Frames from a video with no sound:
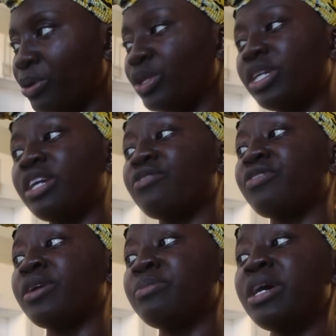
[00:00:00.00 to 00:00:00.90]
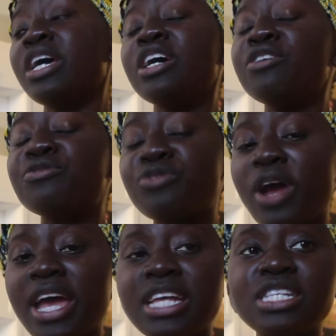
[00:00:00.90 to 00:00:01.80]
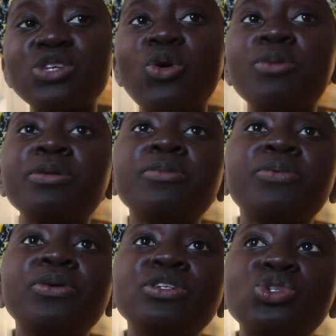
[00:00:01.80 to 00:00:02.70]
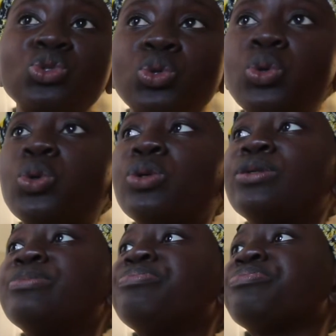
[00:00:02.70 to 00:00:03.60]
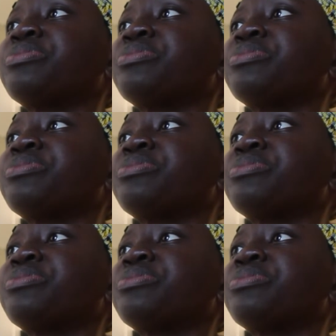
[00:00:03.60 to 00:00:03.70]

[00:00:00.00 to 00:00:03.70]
bullying from friends or people in school